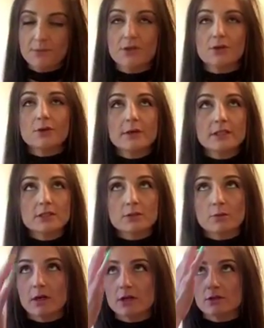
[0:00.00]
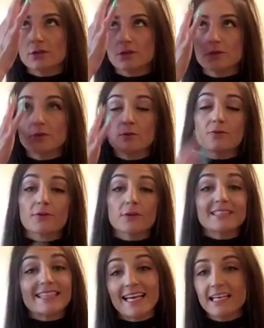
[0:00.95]
you're going to want to, for
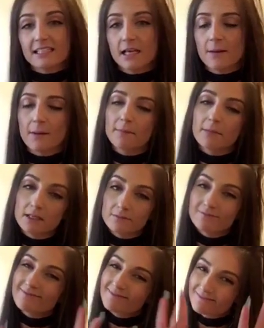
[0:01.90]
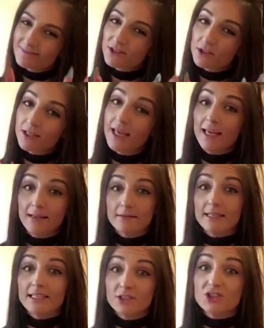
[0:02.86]
days up,
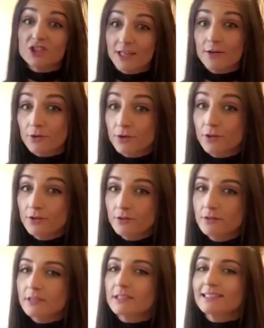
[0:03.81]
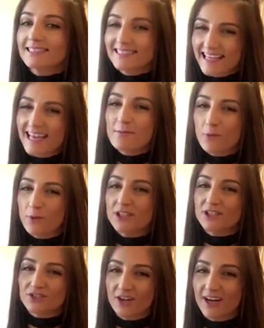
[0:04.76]
in general, stay
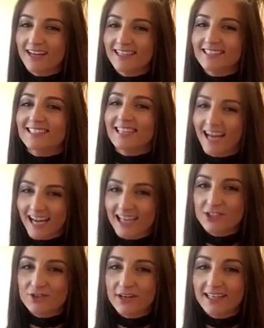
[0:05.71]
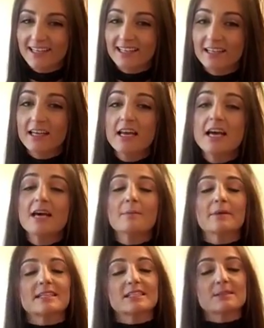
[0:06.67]
moisturized and hydrated,
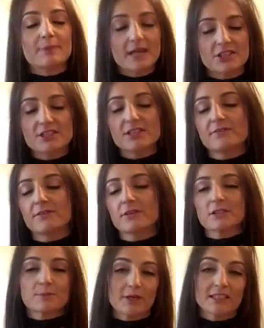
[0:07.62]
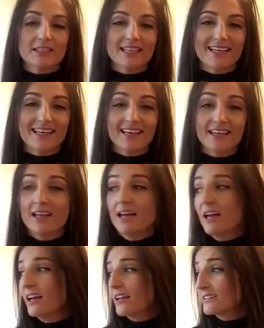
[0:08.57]
but especially for a spray tan,
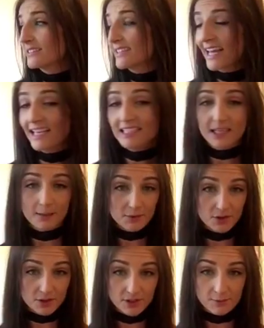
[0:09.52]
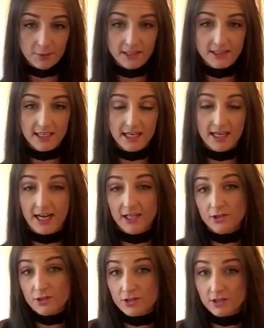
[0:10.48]
days up to the spray tan, I
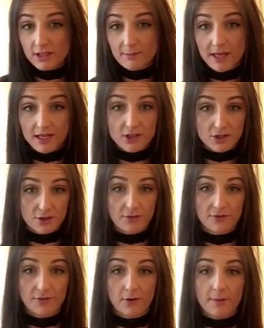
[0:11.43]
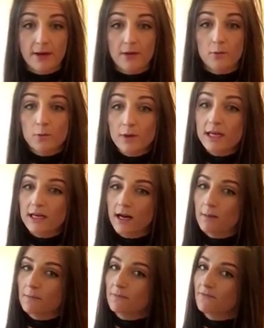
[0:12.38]
usually make sure for about a week
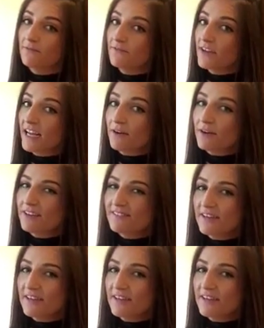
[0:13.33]
I'm very